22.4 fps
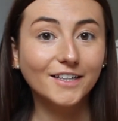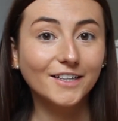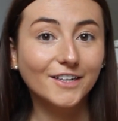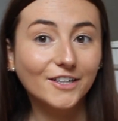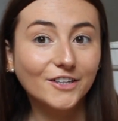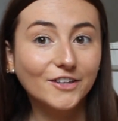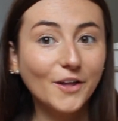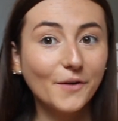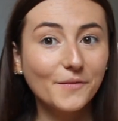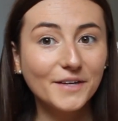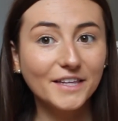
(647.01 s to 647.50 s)

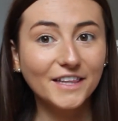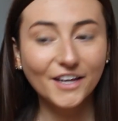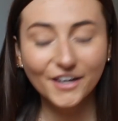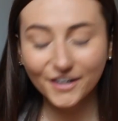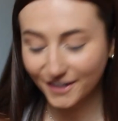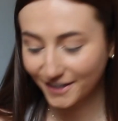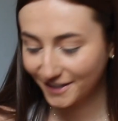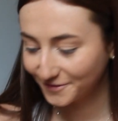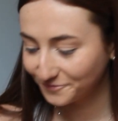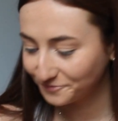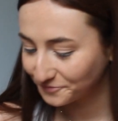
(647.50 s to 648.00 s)
glowy
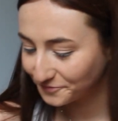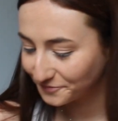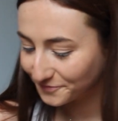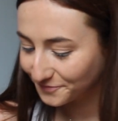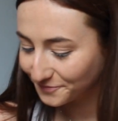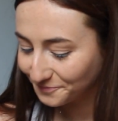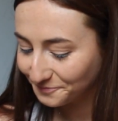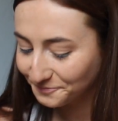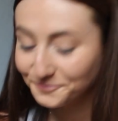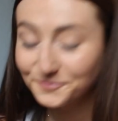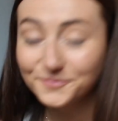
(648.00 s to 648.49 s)
look.
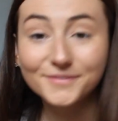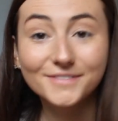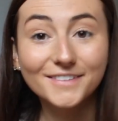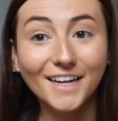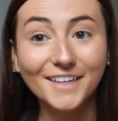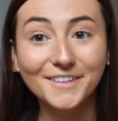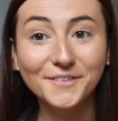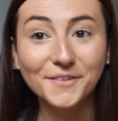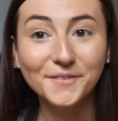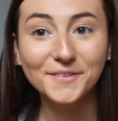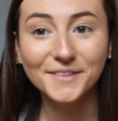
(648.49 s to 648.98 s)

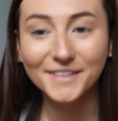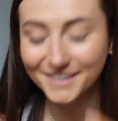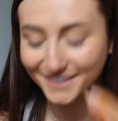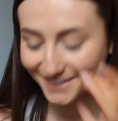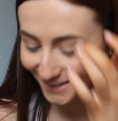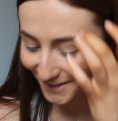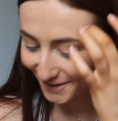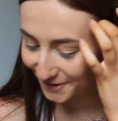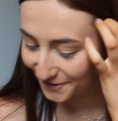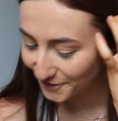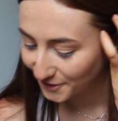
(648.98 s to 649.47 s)
That's what we like
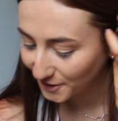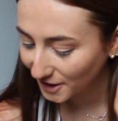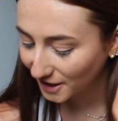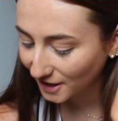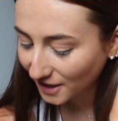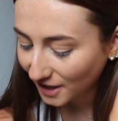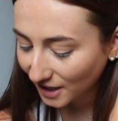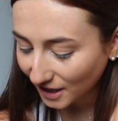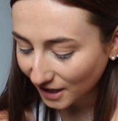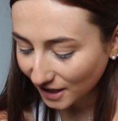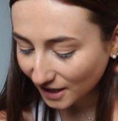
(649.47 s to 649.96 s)
to go for.
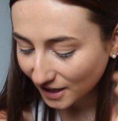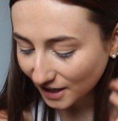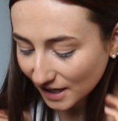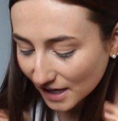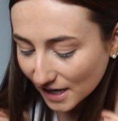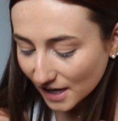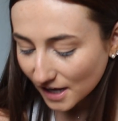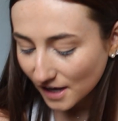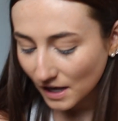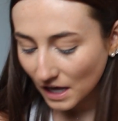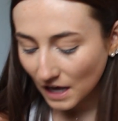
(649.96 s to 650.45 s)

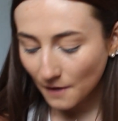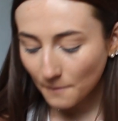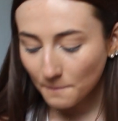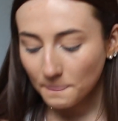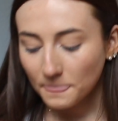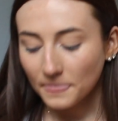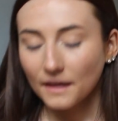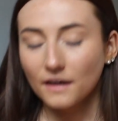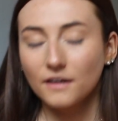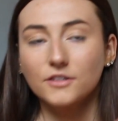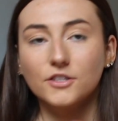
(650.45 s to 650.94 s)

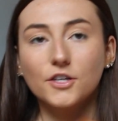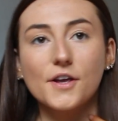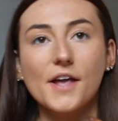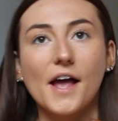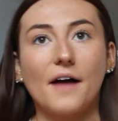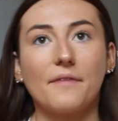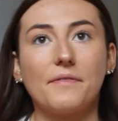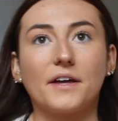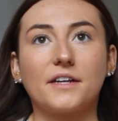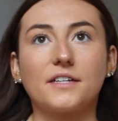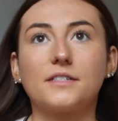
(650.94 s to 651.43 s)
So
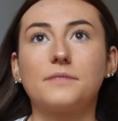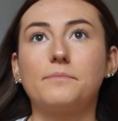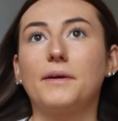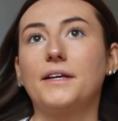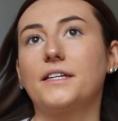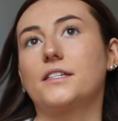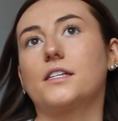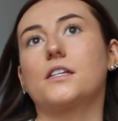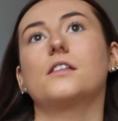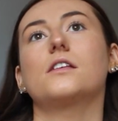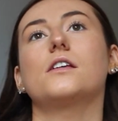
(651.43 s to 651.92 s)
yeah, that is
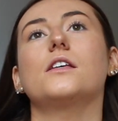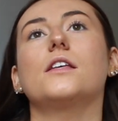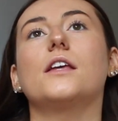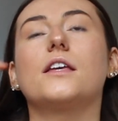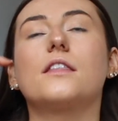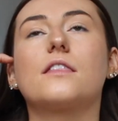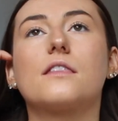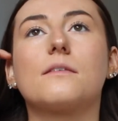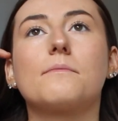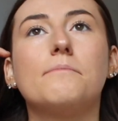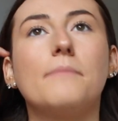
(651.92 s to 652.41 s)
basically
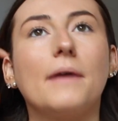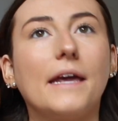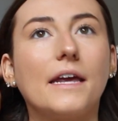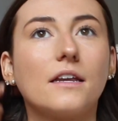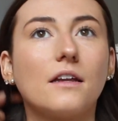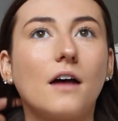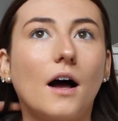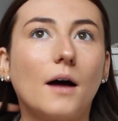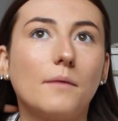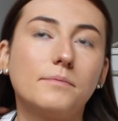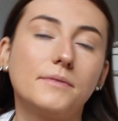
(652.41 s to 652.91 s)
like the
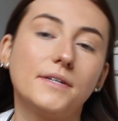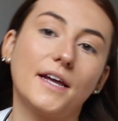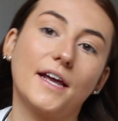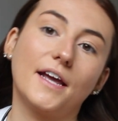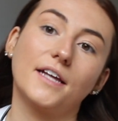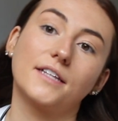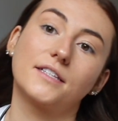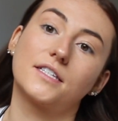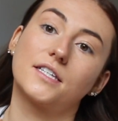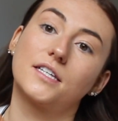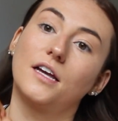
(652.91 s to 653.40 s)
main
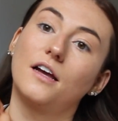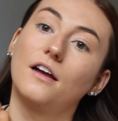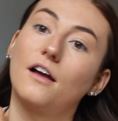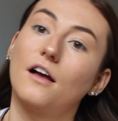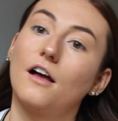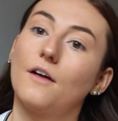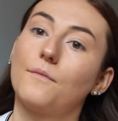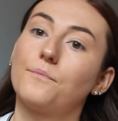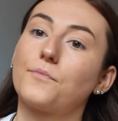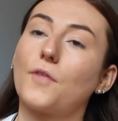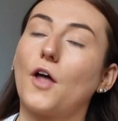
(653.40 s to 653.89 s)
updates.
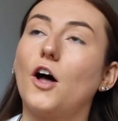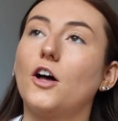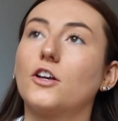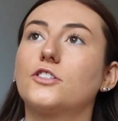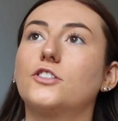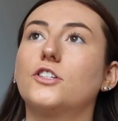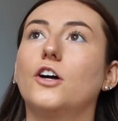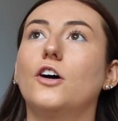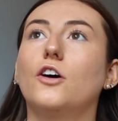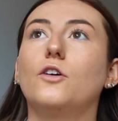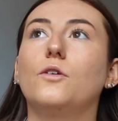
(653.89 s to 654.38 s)

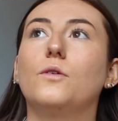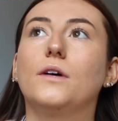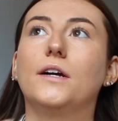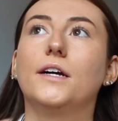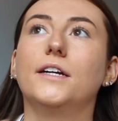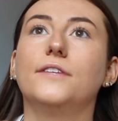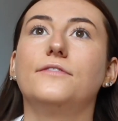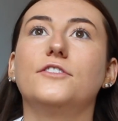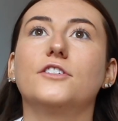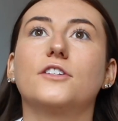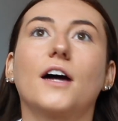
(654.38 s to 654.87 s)
Also,
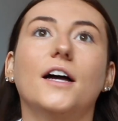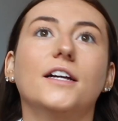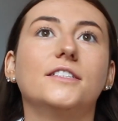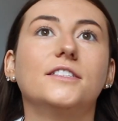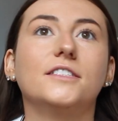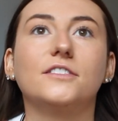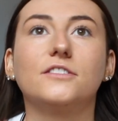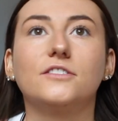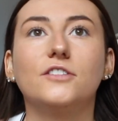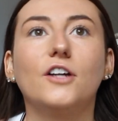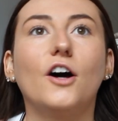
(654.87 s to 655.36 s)
if you guys
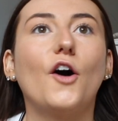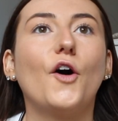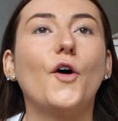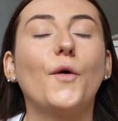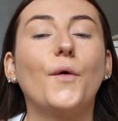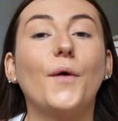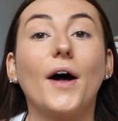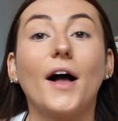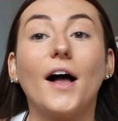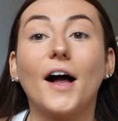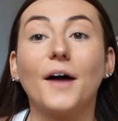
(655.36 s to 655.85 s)
didn't
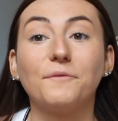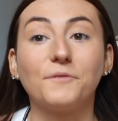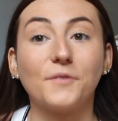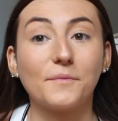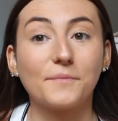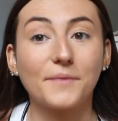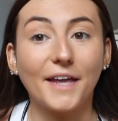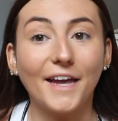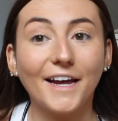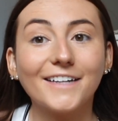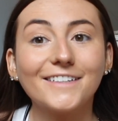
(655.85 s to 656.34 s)
know, I'm
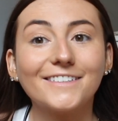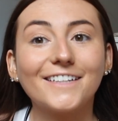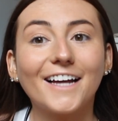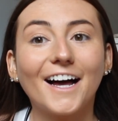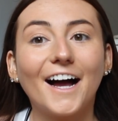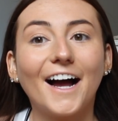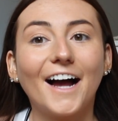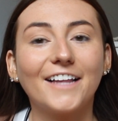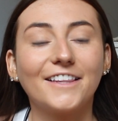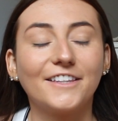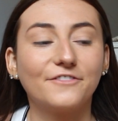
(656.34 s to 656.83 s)
from Canada.
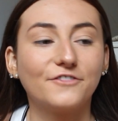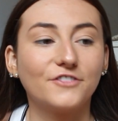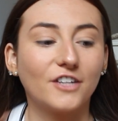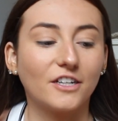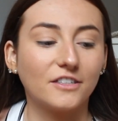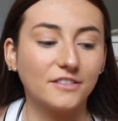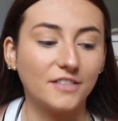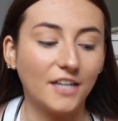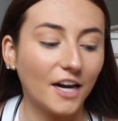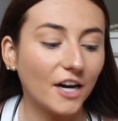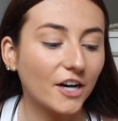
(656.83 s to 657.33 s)
I live in
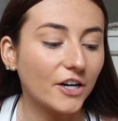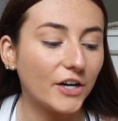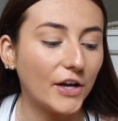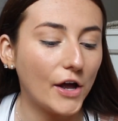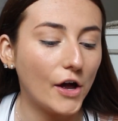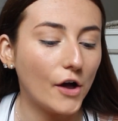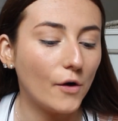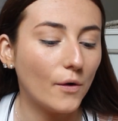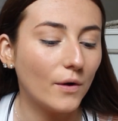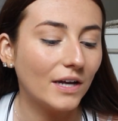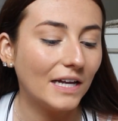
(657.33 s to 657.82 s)

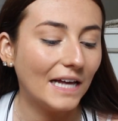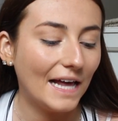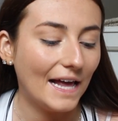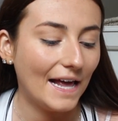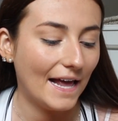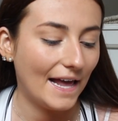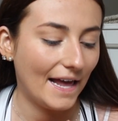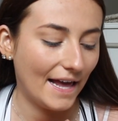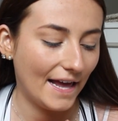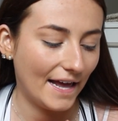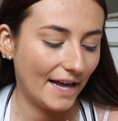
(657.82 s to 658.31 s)
Ontario,
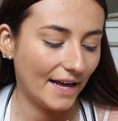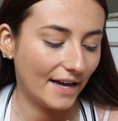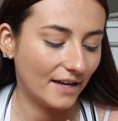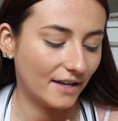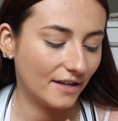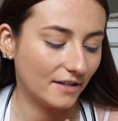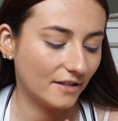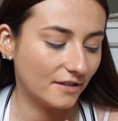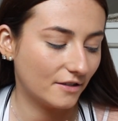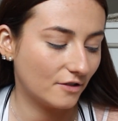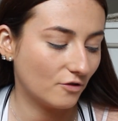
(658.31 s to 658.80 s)

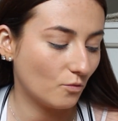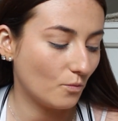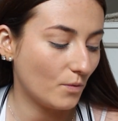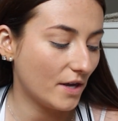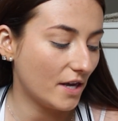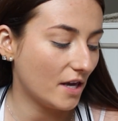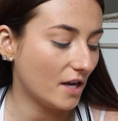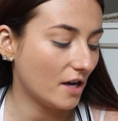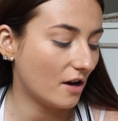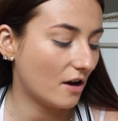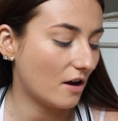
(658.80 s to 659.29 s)
and
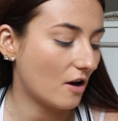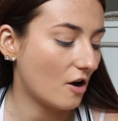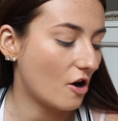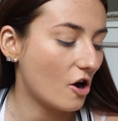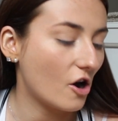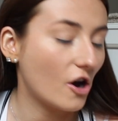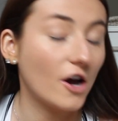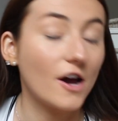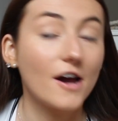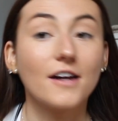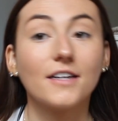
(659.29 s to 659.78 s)
we
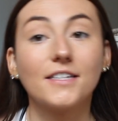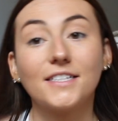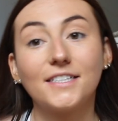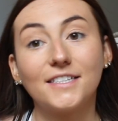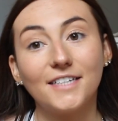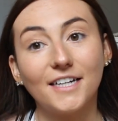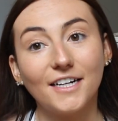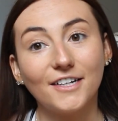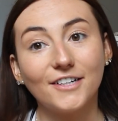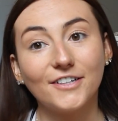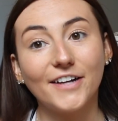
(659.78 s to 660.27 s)
are
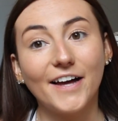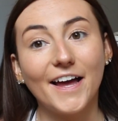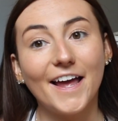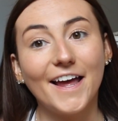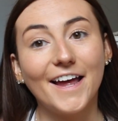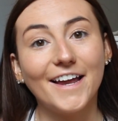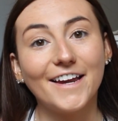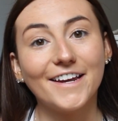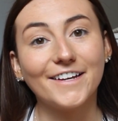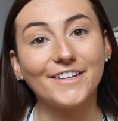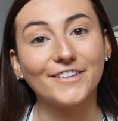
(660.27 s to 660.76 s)
still
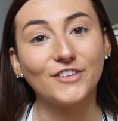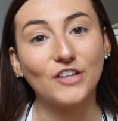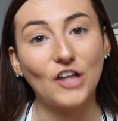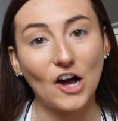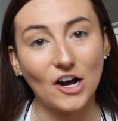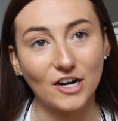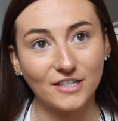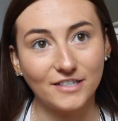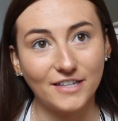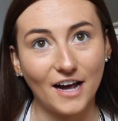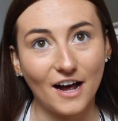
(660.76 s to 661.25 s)
in
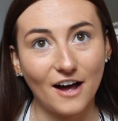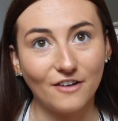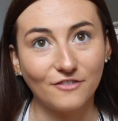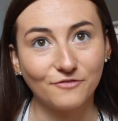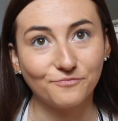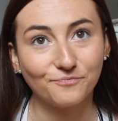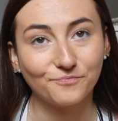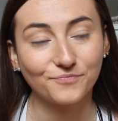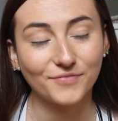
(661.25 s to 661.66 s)
lockdown.